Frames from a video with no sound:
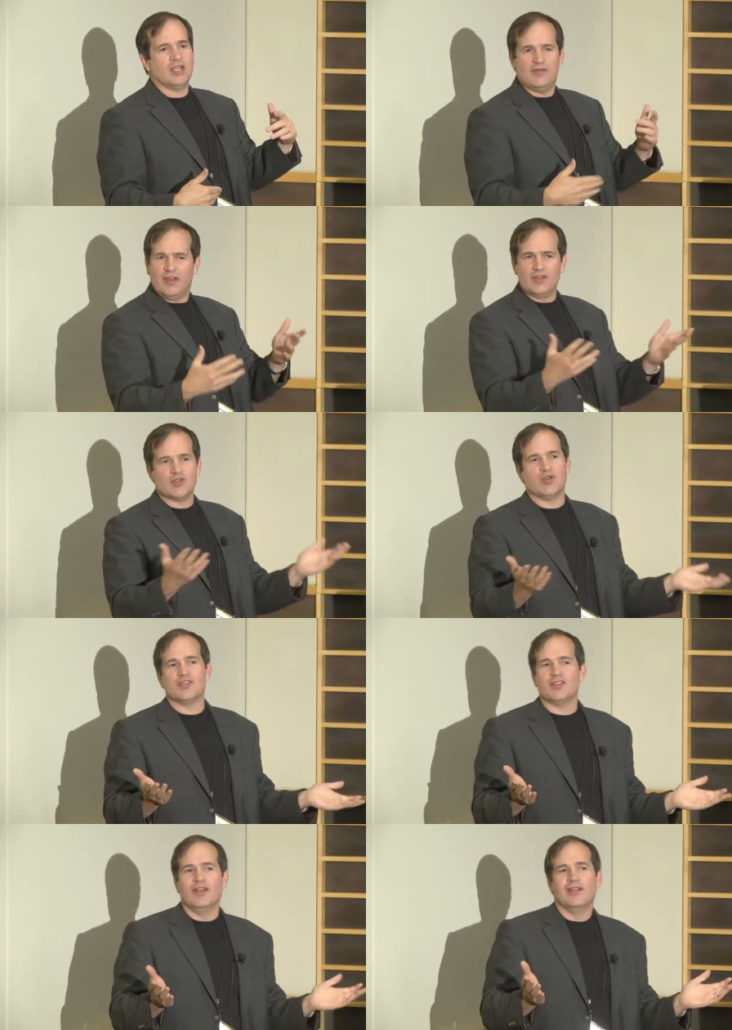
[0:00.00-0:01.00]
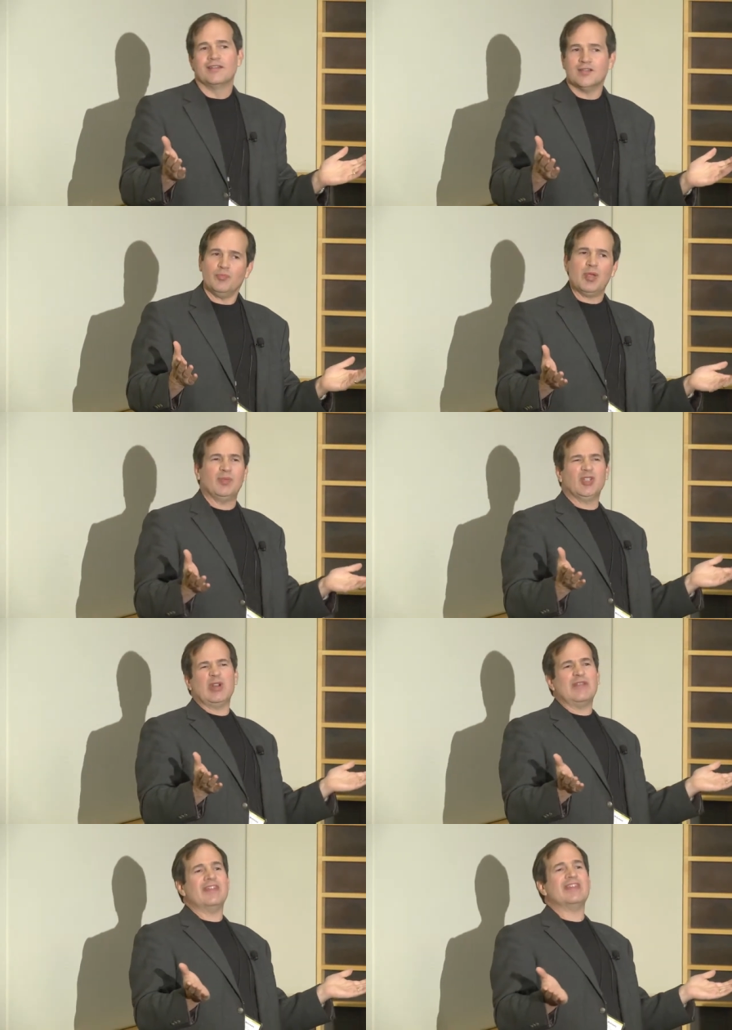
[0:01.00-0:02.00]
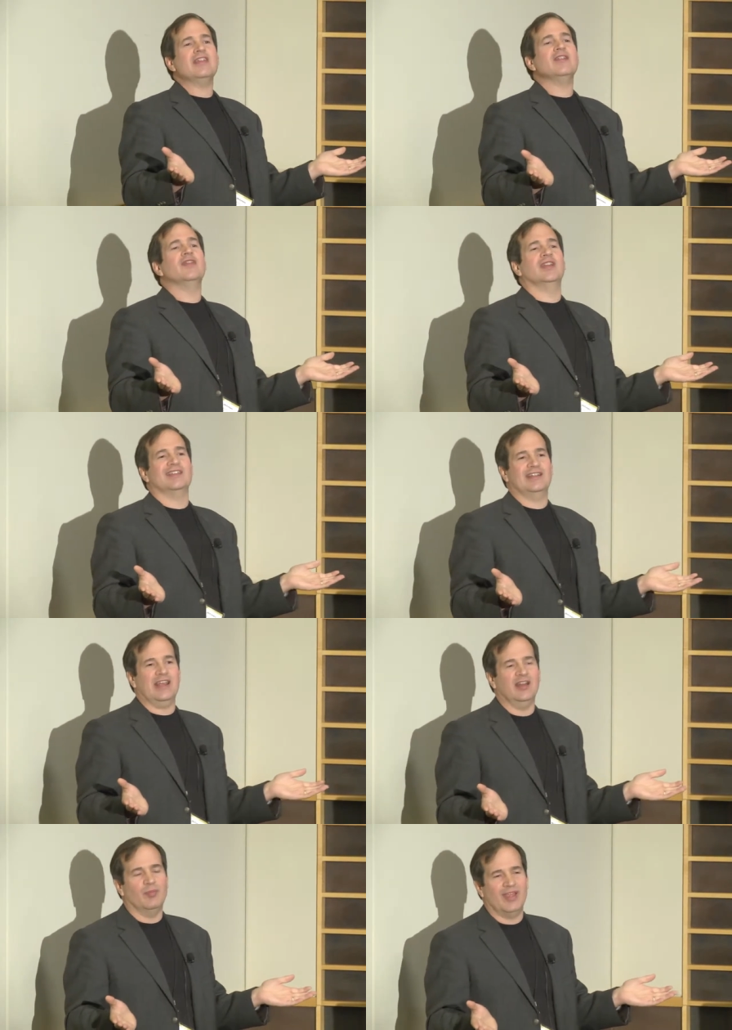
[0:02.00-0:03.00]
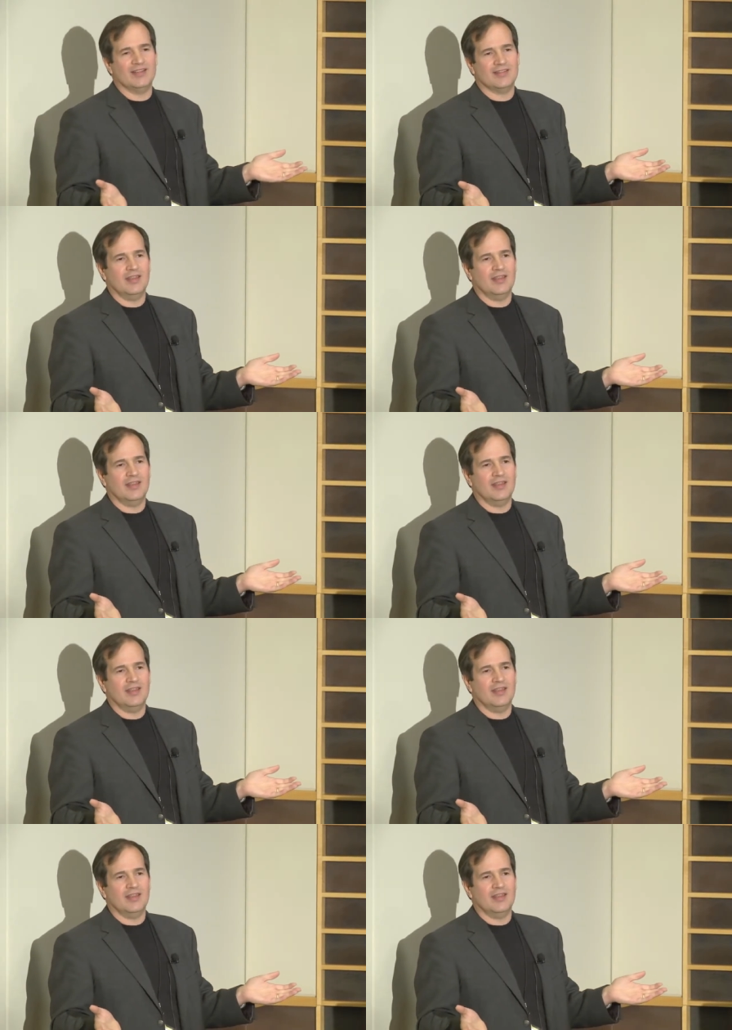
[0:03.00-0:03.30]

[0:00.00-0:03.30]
Key value stores, some people don't even think of it as a database.